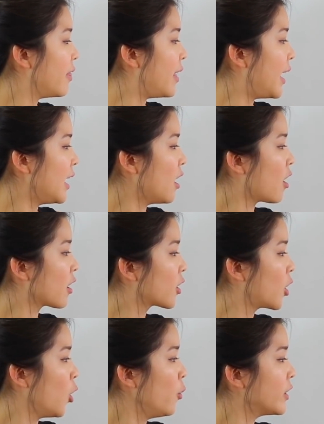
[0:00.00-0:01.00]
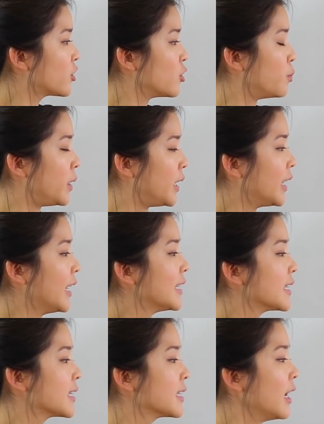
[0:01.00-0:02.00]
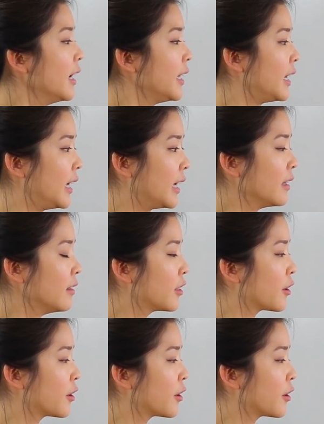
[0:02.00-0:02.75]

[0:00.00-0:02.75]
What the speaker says: they are going to be studying,